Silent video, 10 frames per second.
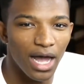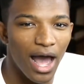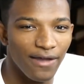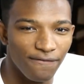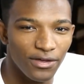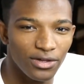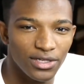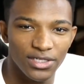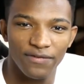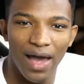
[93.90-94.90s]
I feel
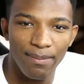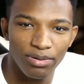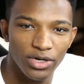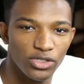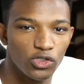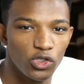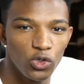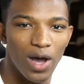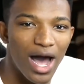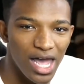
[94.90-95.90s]
as if I put
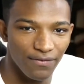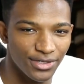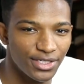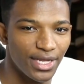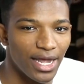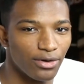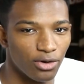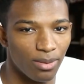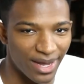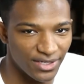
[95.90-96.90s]
too high of a standard
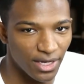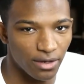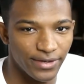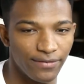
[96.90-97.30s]
on myself,